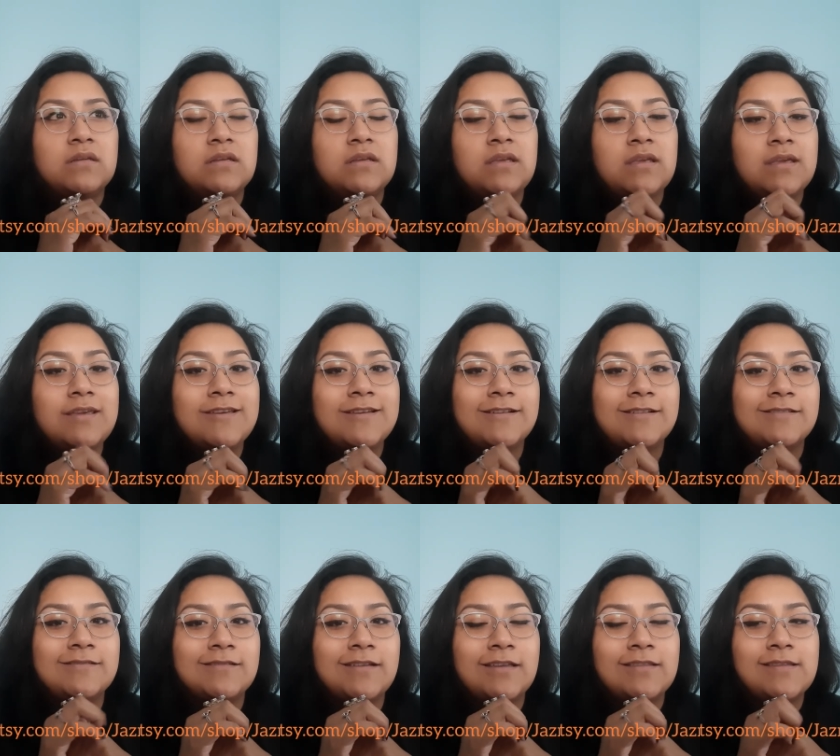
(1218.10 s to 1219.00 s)
Yeah,
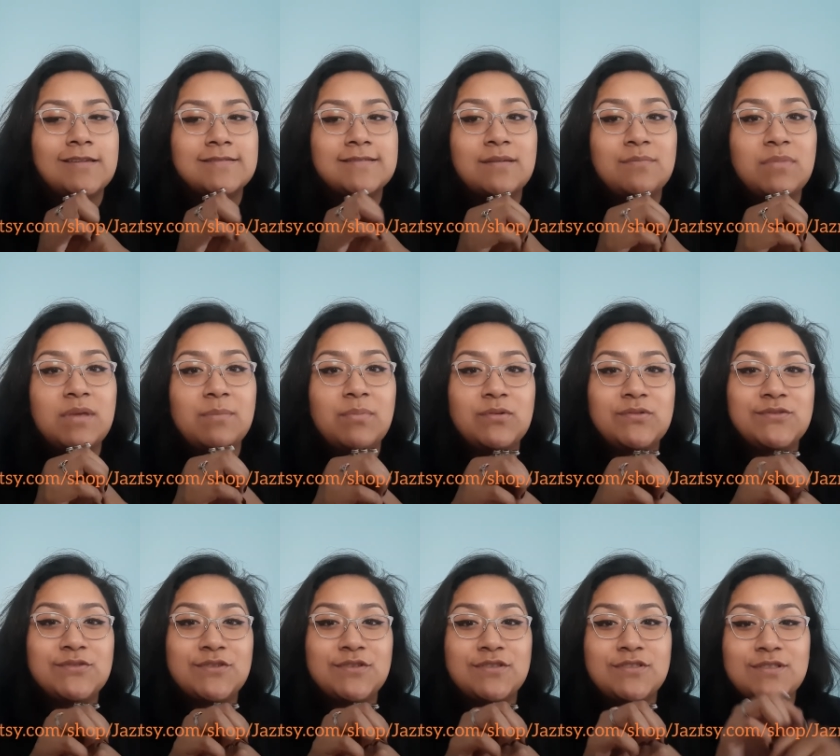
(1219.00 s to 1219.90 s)
and that's gonna be a
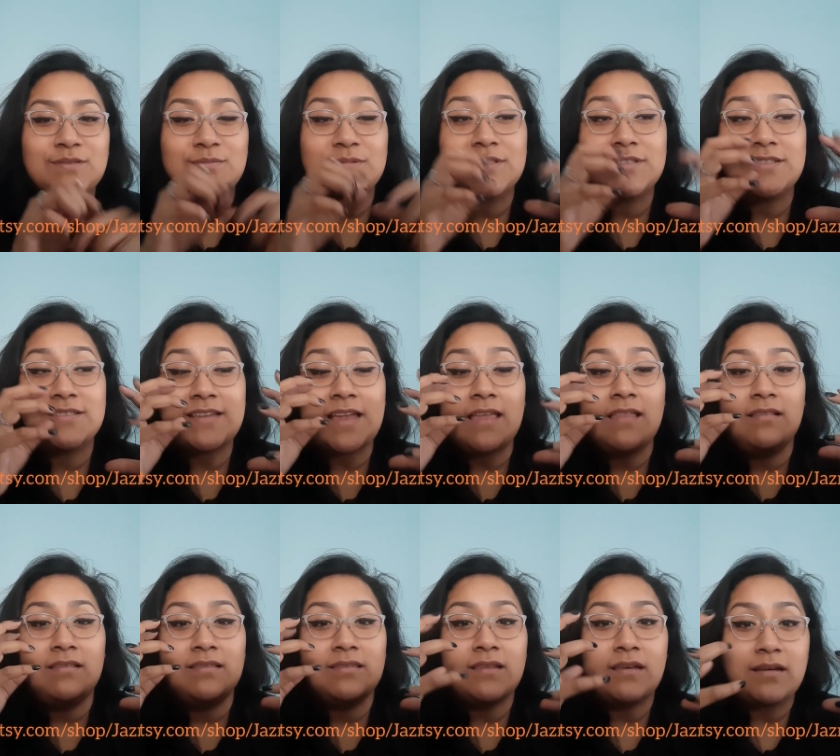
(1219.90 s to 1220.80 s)
poster just because I
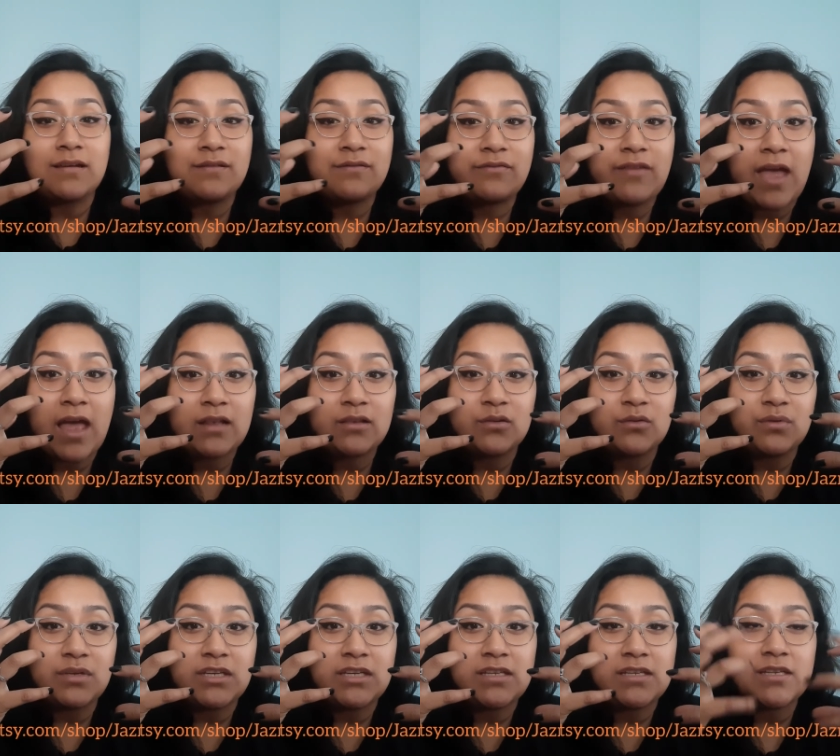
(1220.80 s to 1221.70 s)
love
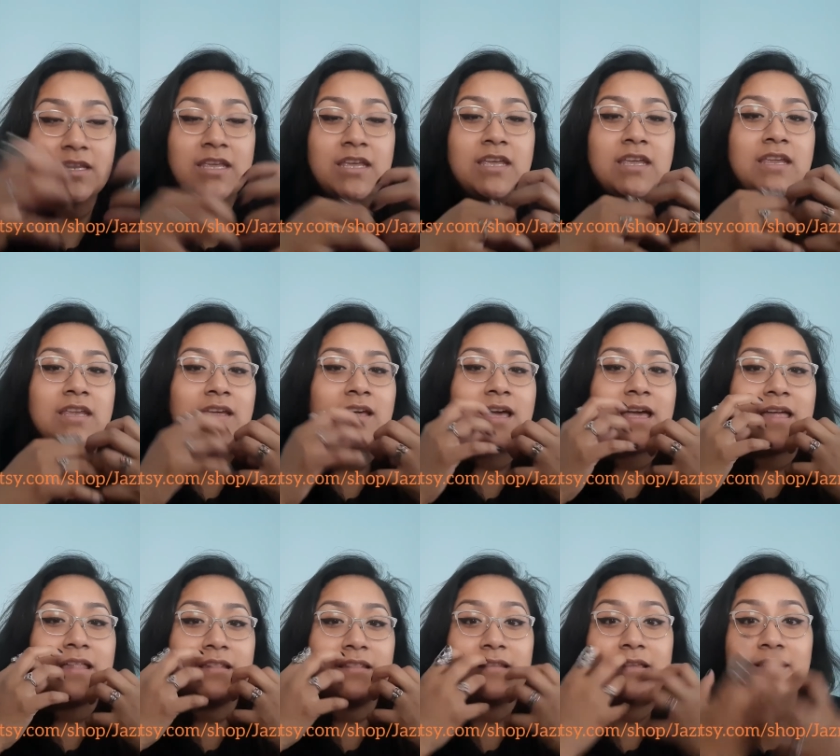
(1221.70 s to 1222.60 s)
Halloween. I
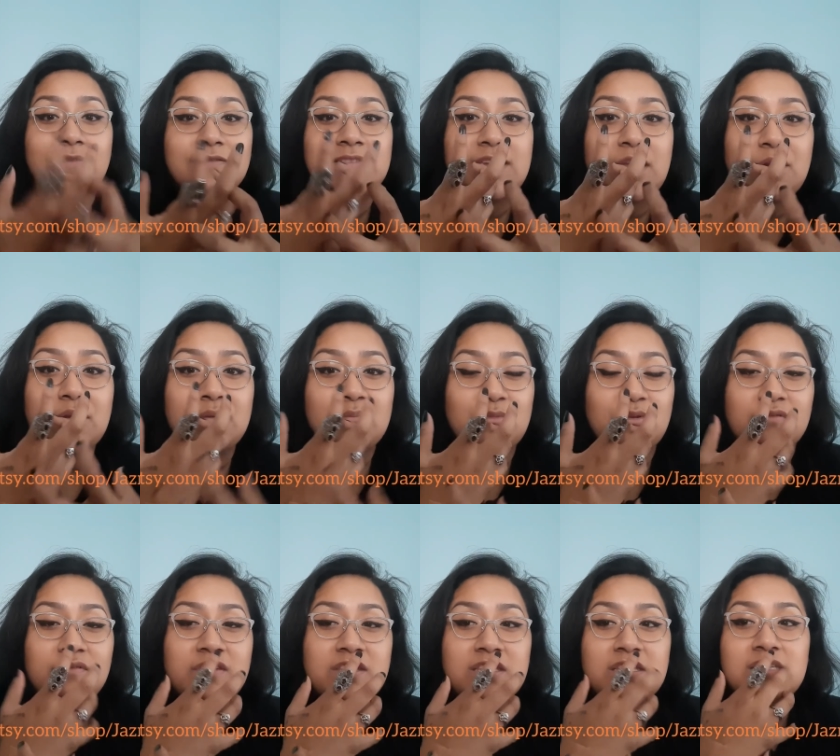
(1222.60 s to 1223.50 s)
love scary
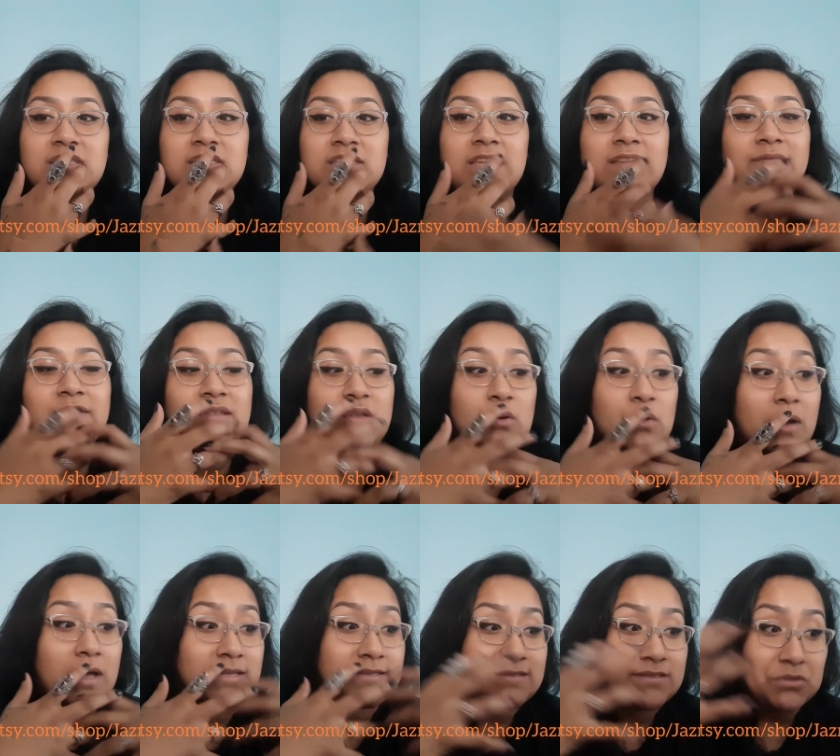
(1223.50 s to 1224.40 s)
movies, even though
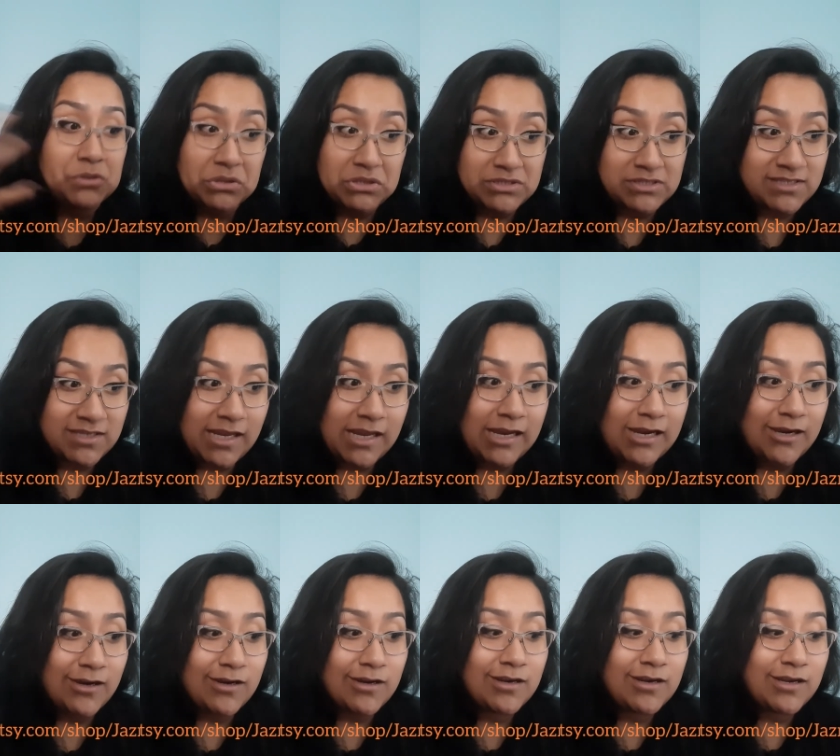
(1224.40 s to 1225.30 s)
I still get
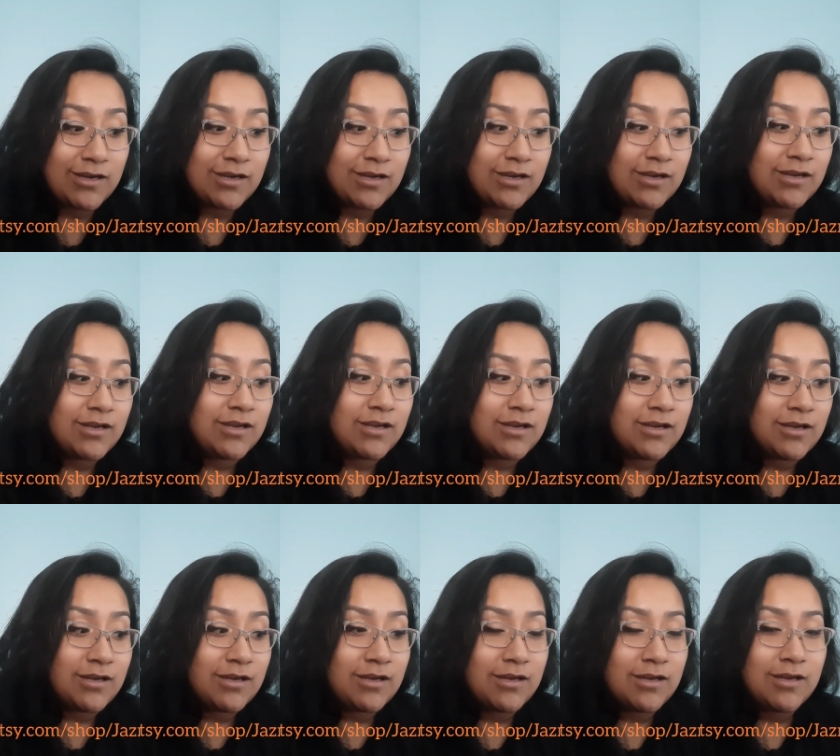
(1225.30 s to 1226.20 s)
scared.
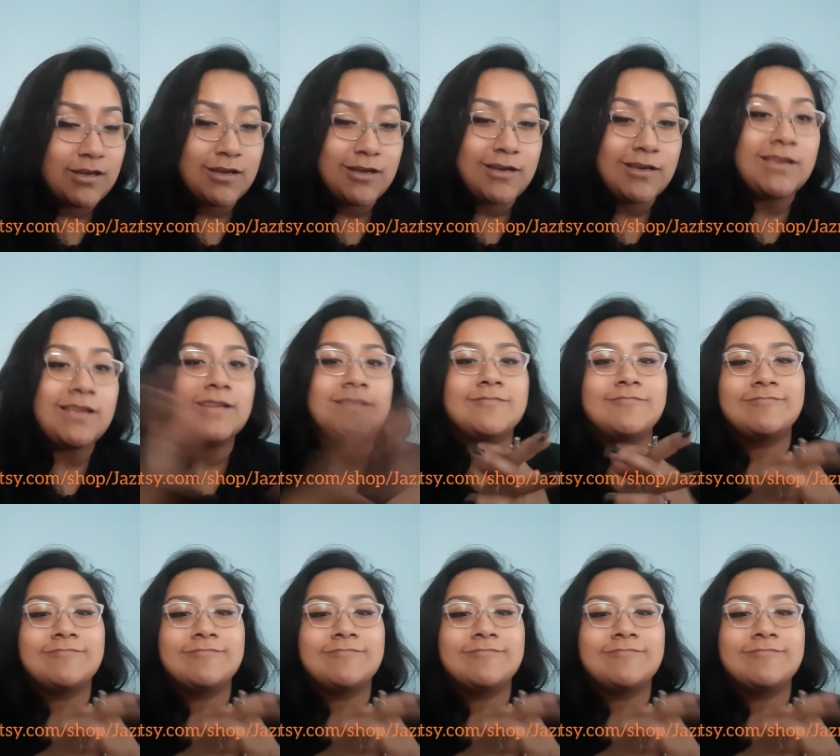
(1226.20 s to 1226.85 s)
Yeah.